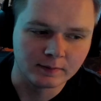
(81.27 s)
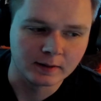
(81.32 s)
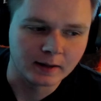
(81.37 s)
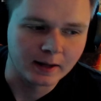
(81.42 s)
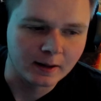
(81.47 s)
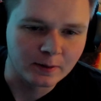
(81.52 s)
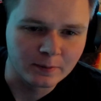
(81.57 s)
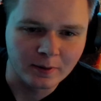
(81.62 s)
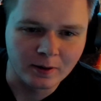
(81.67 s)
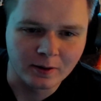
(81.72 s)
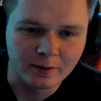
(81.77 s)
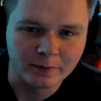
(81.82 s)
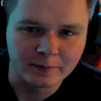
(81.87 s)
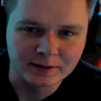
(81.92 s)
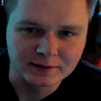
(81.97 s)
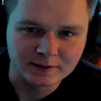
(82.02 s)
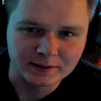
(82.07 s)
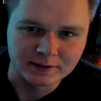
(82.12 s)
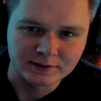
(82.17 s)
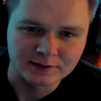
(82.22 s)
I love that Al
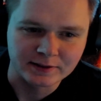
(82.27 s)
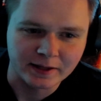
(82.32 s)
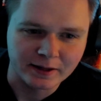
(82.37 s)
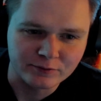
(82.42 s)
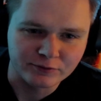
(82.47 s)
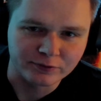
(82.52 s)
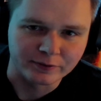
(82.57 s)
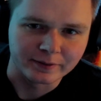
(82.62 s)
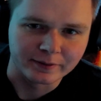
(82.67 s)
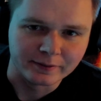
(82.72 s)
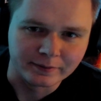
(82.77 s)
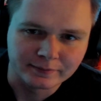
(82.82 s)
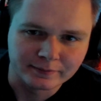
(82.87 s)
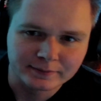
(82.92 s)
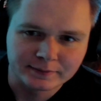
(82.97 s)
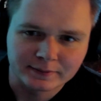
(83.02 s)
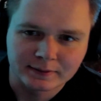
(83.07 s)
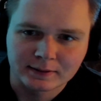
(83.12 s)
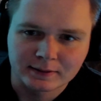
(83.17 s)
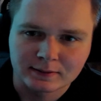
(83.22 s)
All Might's like his Alfred.
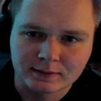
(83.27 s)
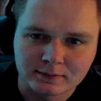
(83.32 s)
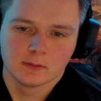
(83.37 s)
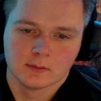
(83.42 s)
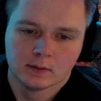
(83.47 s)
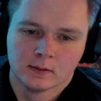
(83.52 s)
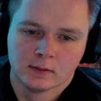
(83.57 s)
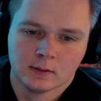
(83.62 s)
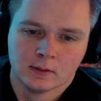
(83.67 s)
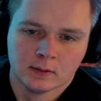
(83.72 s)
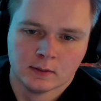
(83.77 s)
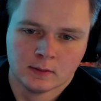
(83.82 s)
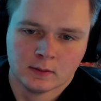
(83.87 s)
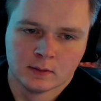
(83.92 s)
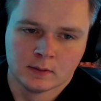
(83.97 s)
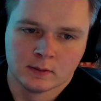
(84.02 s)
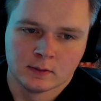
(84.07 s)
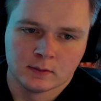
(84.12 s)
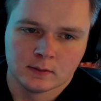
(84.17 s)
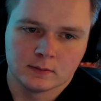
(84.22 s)
It
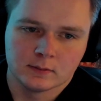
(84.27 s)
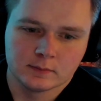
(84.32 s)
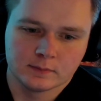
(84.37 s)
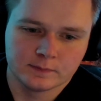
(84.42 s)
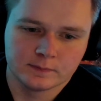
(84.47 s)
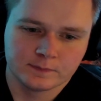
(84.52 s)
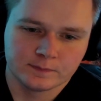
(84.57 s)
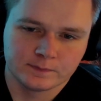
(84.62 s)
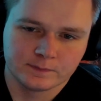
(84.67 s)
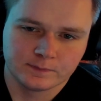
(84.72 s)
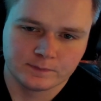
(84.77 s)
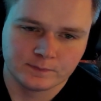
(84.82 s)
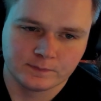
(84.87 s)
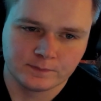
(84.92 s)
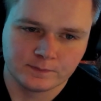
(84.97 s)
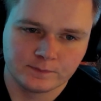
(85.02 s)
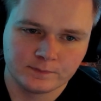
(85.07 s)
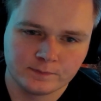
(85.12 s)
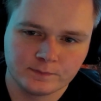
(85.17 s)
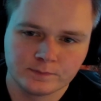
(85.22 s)
was like that when
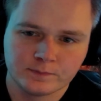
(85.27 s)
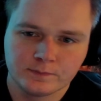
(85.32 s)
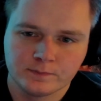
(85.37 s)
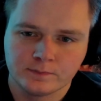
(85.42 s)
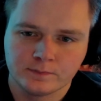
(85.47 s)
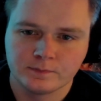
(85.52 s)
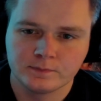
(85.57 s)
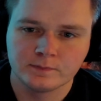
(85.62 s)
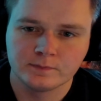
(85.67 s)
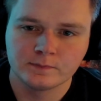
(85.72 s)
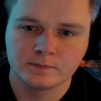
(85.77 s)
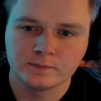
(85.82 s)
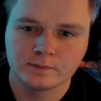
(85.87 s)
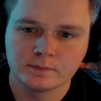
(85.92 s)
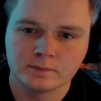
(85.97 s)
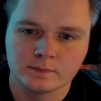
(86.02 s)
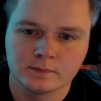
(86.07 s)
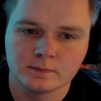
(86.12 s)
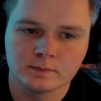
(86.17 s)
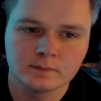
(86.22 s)
quirks first appeared too.
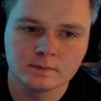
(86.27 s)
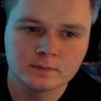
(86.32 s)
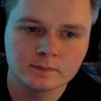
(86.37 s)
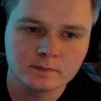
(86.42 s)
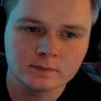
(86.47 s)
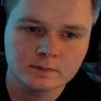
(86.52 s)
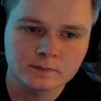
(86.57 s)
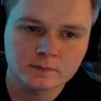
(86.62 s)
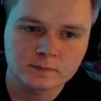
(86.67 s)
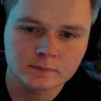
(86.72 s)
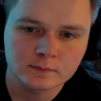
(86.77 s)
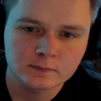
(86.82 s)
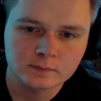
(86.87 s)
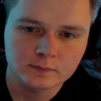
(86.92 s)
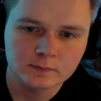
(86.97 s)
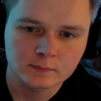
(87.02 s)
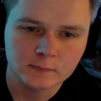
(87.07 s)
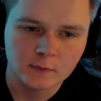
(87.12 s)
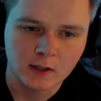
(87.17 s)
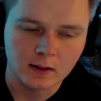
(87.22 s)

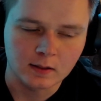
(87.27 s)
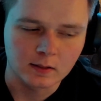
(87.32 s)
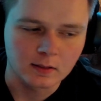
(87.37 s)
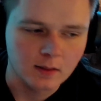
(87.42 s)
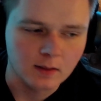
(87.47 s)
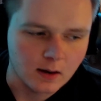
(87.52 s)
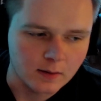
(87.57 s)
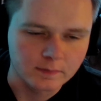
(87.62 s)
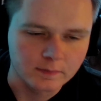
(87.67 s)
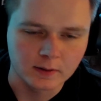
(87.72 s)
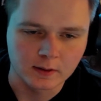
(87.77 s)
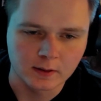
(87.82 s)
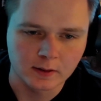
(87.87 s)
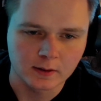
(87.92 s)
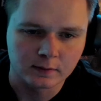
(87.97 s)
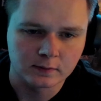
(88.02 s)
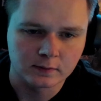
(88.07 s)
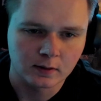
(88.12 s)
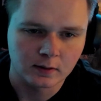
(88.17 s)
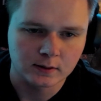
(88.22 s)
I love
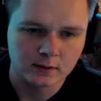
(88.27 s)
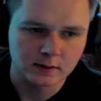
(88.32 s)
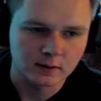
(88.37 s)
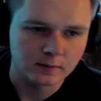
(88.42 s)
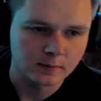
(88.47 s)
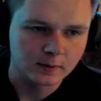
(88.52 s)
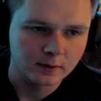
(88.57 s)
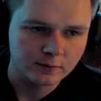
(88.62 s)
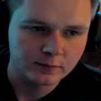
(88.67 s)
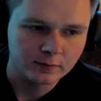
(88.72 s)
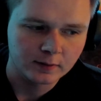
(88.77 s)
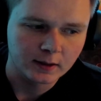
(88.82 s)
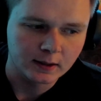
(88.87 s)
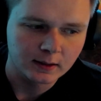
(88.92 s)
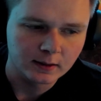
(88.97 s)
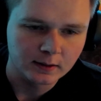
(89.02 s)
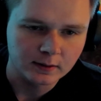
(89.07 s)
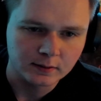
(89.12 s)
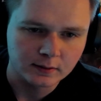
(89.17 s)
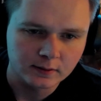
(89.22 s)
that he can talk to them on the
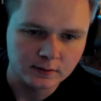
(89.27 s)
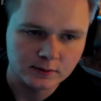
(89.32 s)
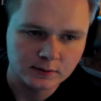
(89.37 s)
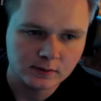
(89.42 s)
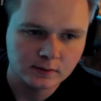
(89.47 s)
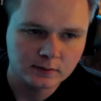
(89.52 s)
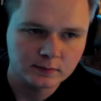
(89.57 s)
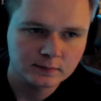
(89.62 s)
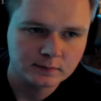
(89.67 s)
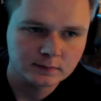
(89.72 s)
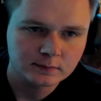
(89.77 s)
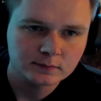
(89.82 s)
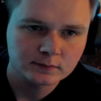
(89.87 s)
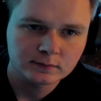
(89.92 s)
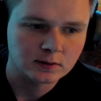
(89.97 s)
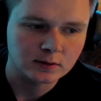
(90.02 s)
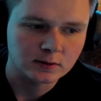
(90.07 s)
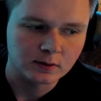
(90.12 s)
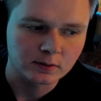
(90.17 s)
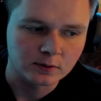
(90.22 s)
fly like this.
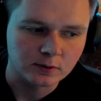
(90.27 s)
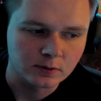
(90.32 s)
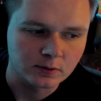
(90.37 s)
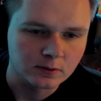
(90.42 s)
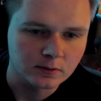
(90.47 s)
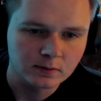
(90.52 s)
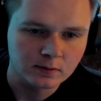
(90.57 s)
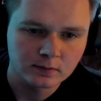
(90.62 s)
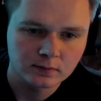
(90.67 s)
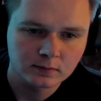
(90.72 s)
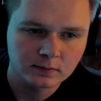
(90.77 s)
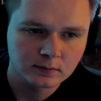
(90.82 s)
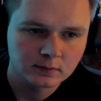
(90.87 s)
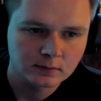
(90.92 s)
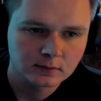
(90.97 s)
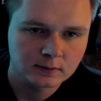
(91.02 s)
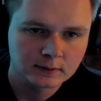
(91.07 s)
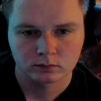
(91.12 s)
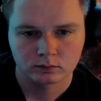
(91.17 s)
so cool.